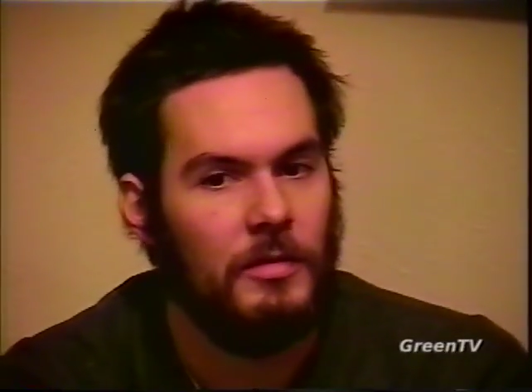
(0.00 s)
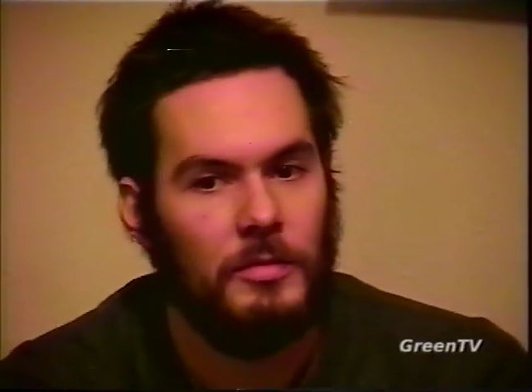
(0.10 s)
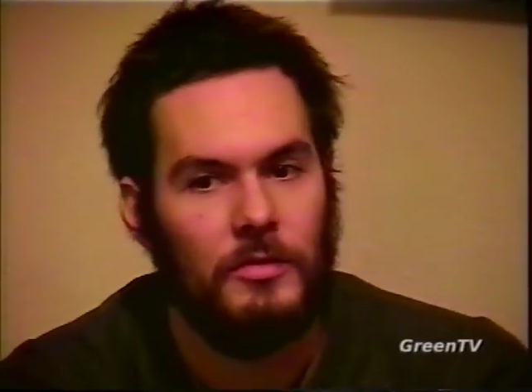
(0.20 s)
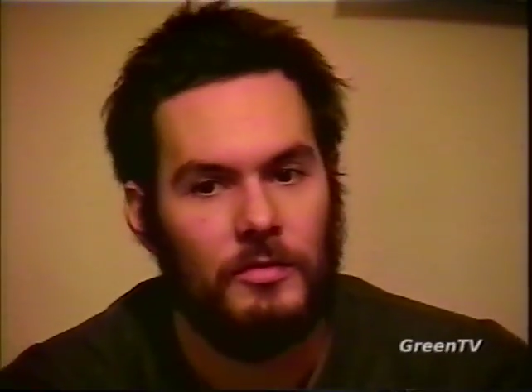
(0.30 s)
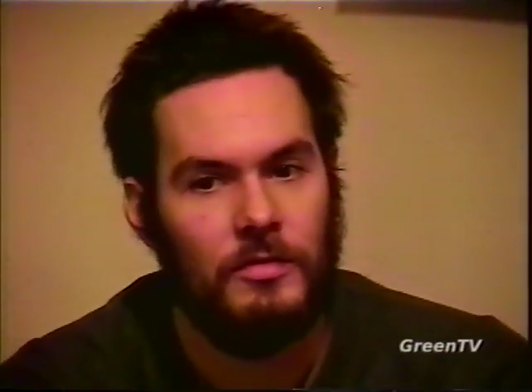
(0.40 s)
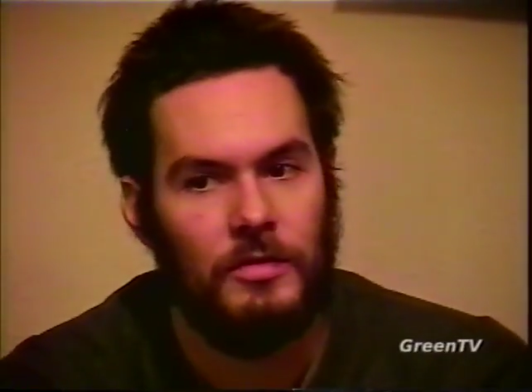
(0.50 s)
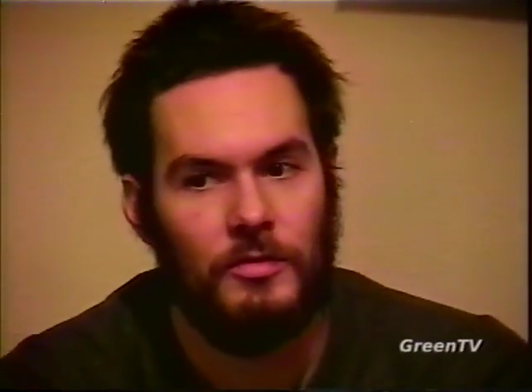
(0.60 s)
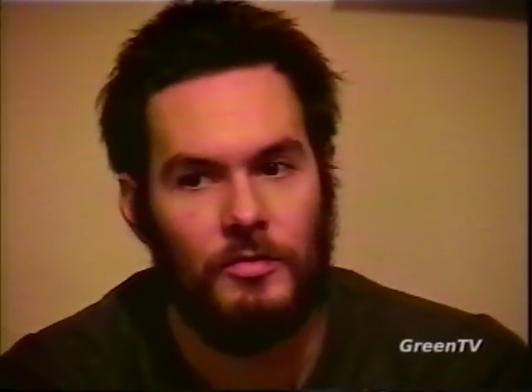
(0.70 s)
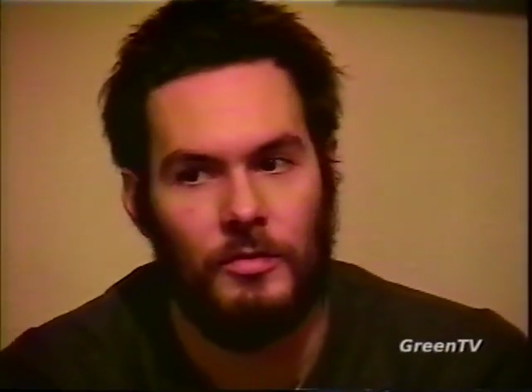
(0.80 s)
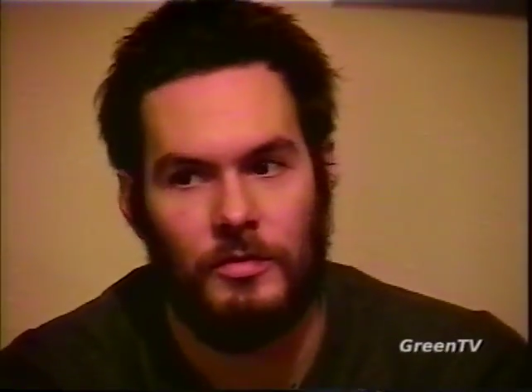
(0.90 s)
But
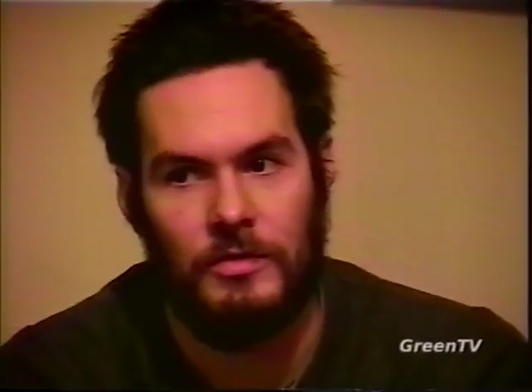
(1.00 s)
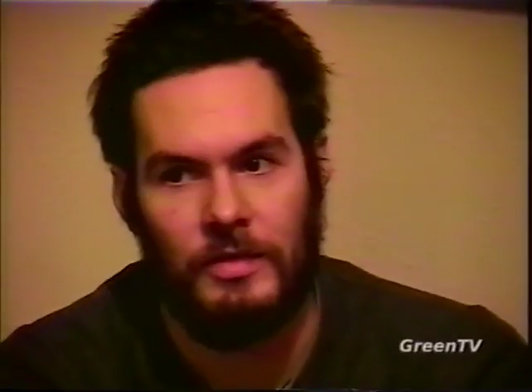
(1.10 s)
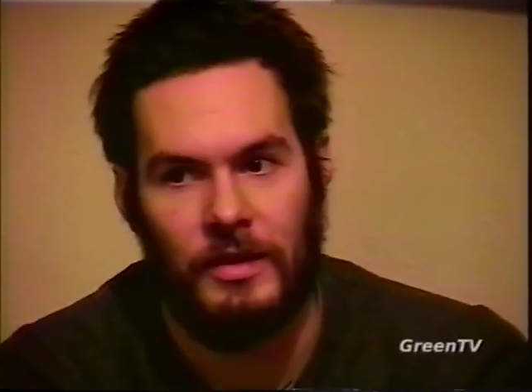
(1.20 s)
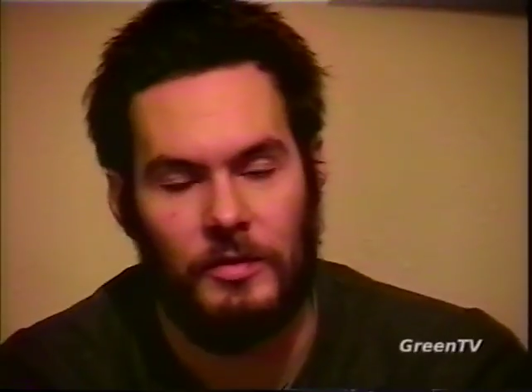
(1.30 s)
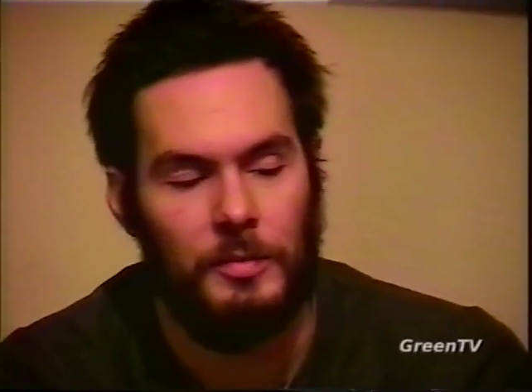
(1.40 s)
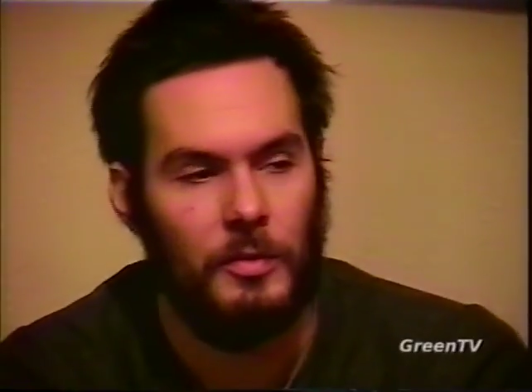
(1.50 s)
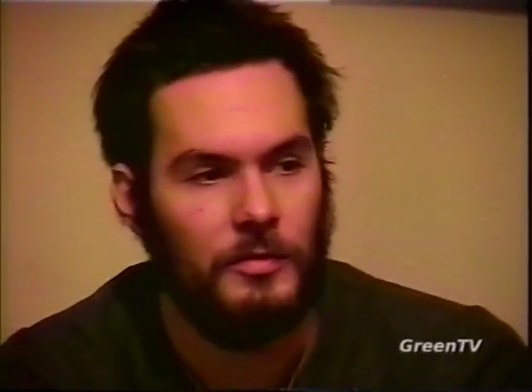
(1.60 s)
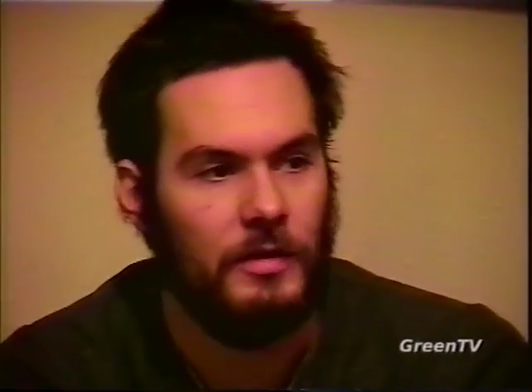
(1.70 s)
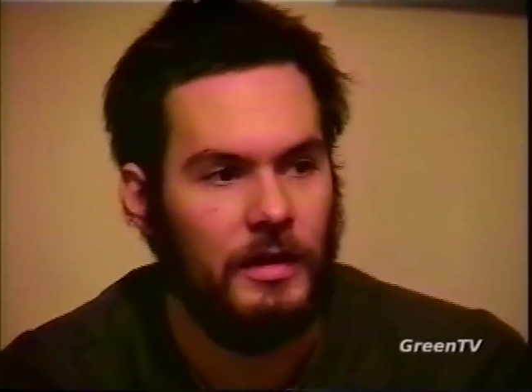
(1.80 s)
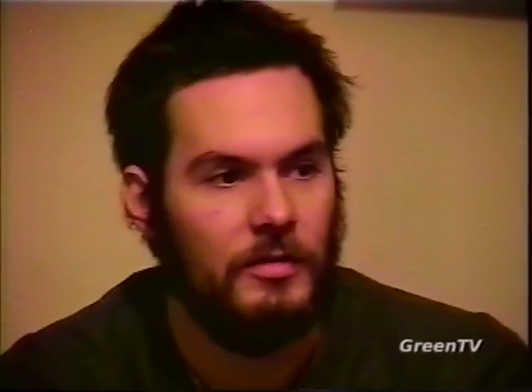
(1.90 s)
there's no such thing as both
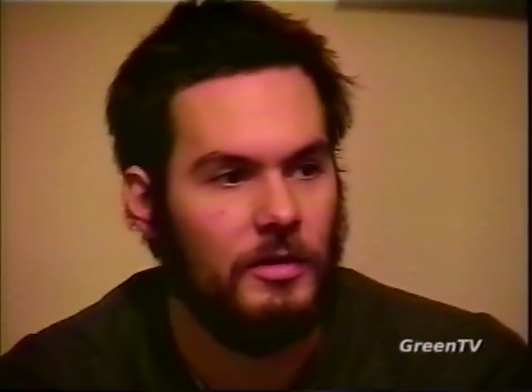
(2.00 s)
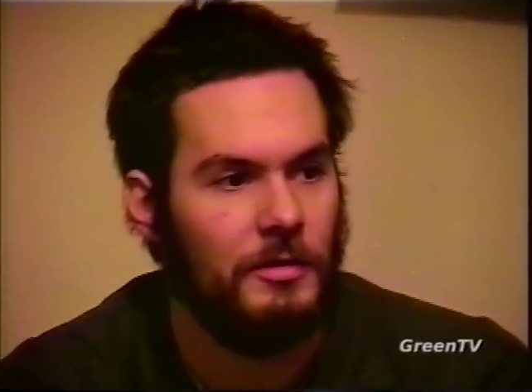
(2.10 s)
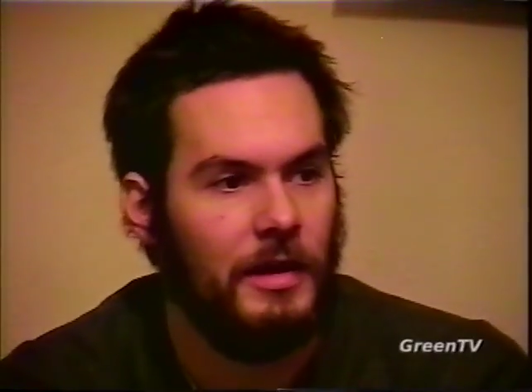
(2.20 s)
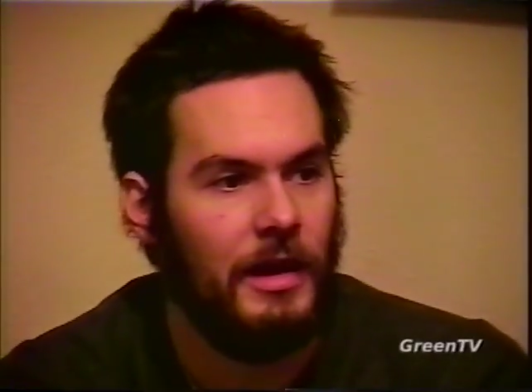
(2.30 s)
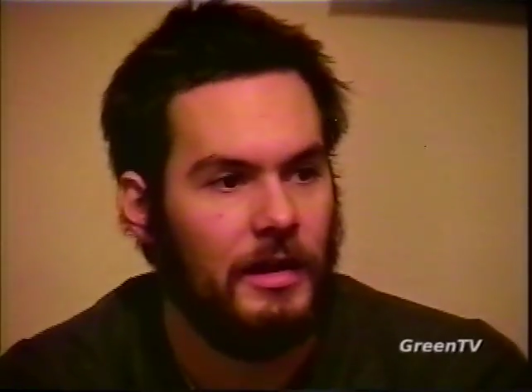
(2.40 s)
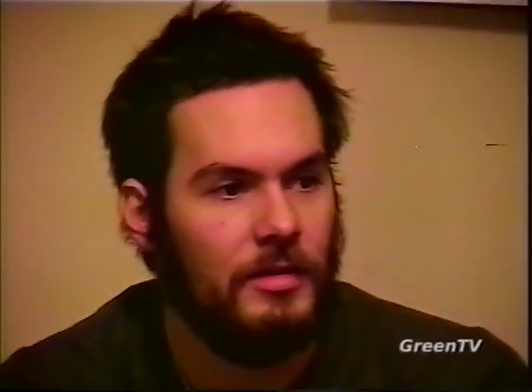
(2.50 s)
sides in Iraq.